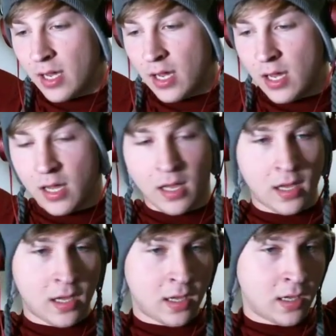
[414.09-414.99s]

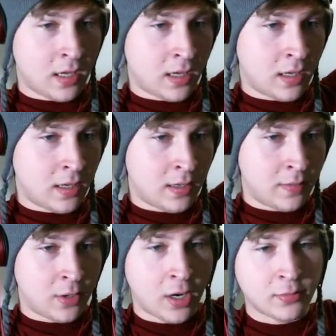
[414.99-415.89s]

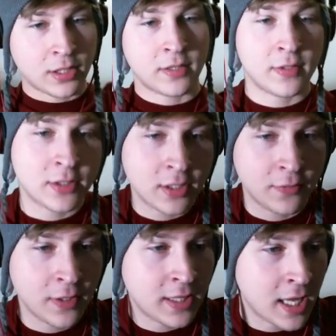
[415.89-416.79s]
Your objective is to
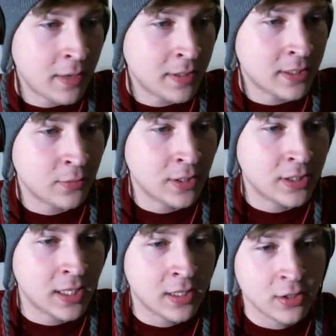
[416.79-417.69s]
defeat the enemies and reach
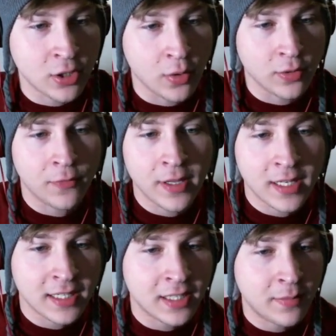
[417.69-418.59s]
the end of the zone. To fight the
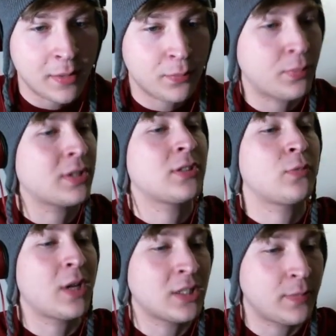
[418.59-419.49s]
next enemy, press the
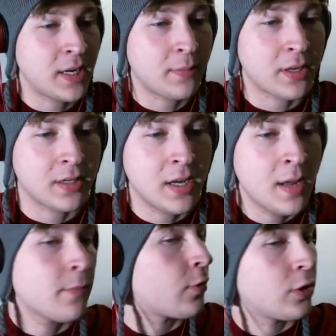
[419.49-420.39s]
red spinning button. Before you